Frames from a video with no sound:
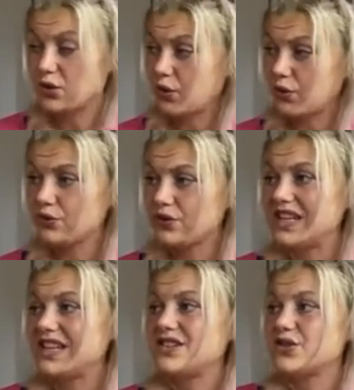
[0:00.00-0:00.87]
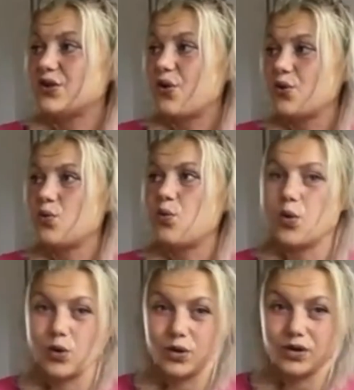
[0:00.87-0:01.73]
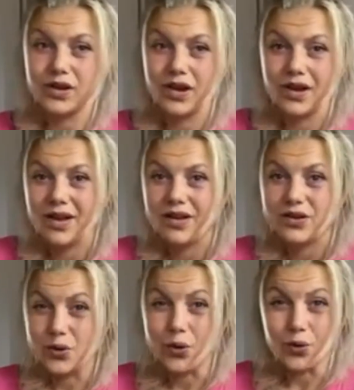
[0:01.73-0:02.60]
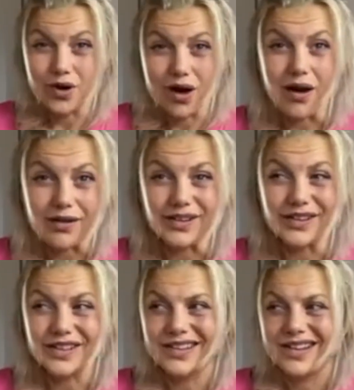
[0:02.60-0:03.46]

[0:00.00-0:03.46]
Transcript: your own needs, your own world, your own color,